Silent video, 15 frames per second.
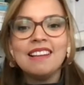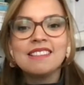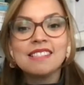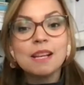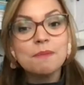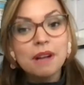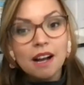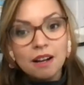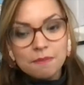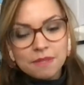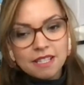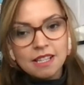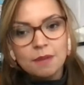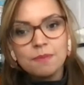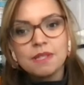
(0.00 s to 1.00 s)
Some
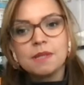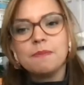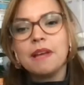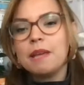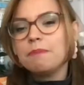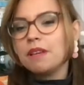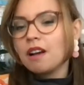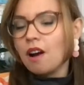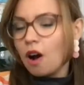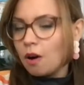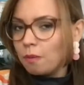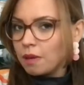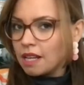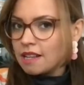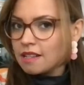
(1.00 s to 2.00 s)
concepts may be
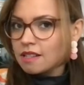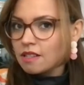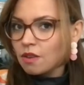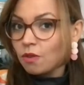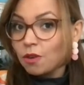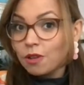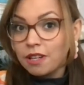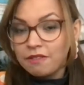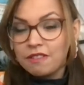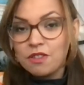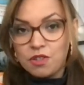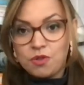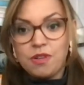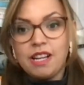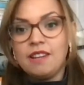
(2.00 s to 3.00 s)
complex or even
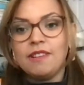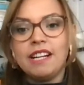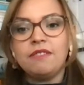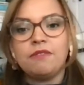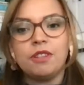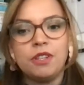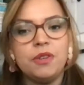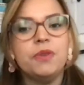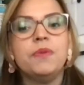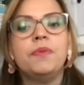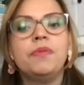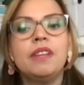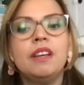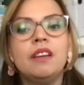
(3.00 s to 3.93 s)
triggering for you.